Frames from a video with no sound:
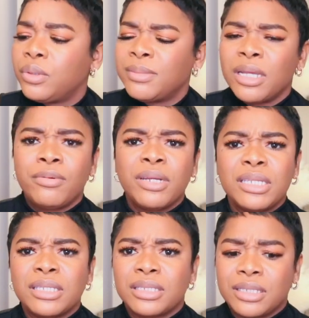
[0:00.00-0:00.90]
I'm like, what
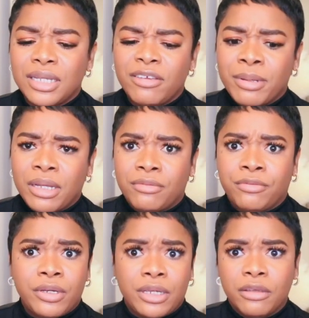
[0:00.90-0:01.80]
is this? Did they give me like a
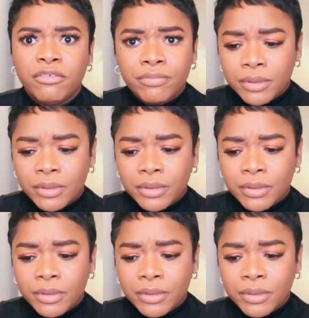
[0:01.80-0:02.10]
free gift?